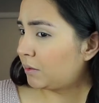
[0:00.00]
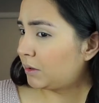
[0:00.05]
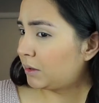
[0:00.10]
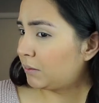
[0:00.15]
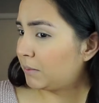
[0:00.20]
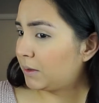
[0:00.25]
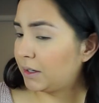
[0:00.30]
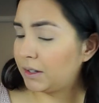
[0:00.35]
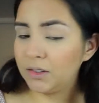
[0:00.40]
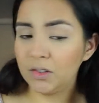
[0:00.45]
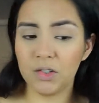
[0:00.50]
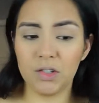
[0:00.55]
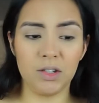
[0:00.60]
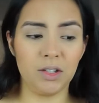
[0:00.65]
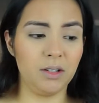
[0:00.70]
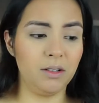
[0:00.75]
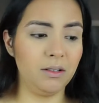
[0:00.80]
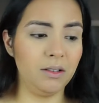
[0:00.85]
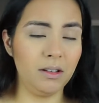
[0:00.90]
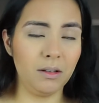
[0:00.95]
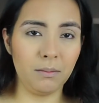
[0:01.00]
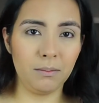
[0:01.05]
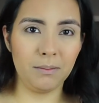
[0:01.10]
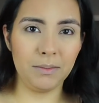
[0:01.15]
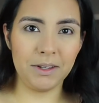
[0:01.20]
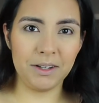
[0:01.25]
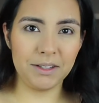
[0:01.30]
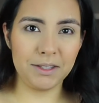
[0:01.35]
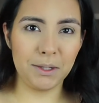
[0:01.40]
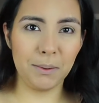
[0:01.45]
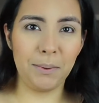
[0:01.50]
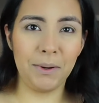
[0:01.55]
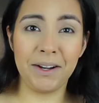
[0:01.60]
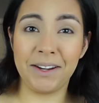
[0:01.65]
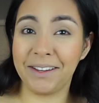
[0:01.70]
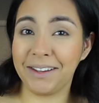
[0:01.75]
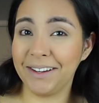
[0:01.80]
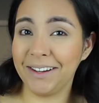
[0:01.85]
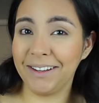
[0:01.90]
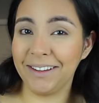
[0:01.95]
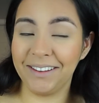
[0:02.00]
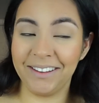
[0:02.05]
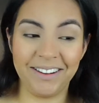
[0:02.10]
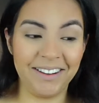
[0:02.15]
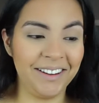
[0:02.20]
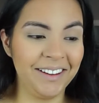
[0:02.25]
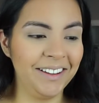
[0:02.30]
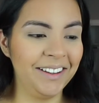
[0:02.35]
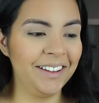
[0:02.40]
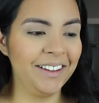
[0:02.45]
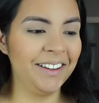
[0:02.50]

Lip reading: with the blush, but it's a pretty color.